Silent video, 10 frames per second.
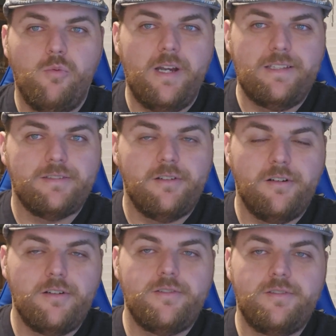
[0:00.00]
White
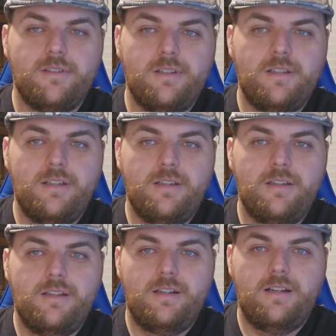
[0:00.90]
Scars.
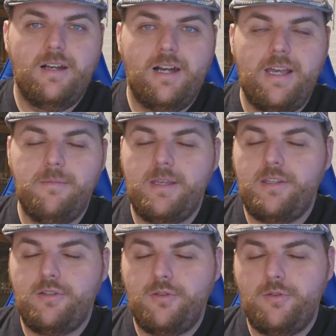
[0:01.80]
I am a
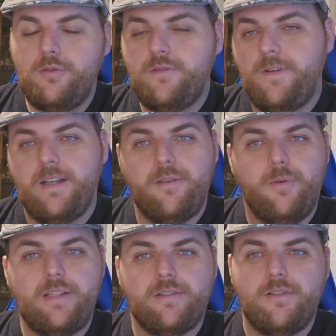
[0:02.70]
huge fan of the
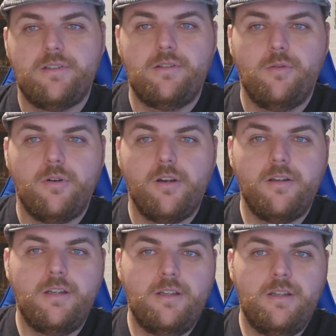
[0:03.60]
White Scars in
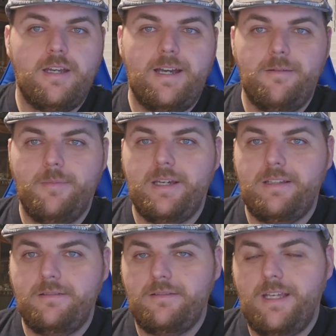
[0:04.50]
lore.
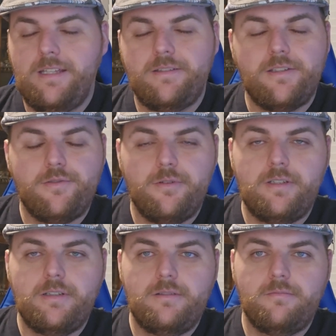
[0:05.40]
My
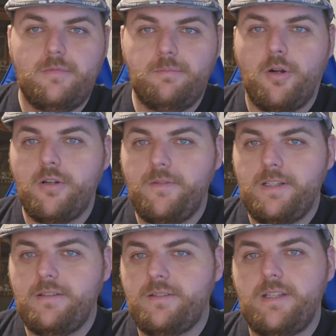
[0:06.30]
ancestry, part of
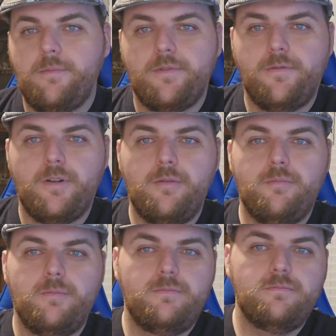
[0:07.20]
it stems
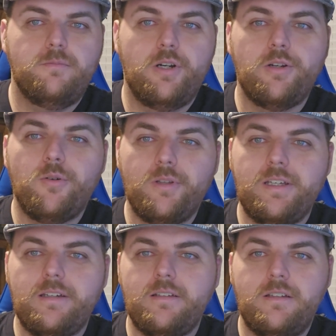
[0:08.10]
from
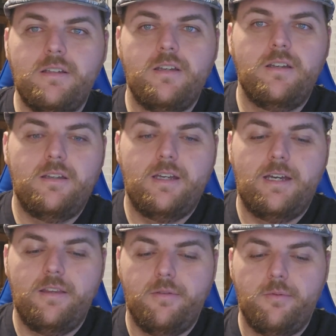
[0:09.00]
Mongolia
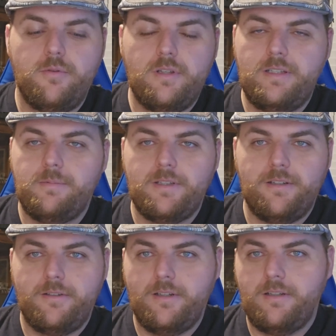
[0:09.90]
through the Lipka
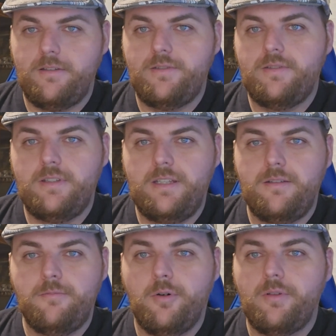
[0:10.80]
Tatars
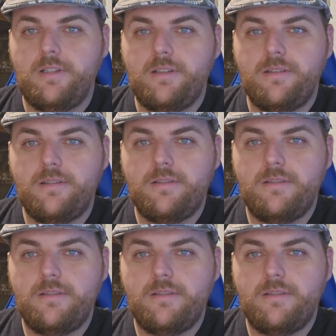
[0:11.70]
in Poland.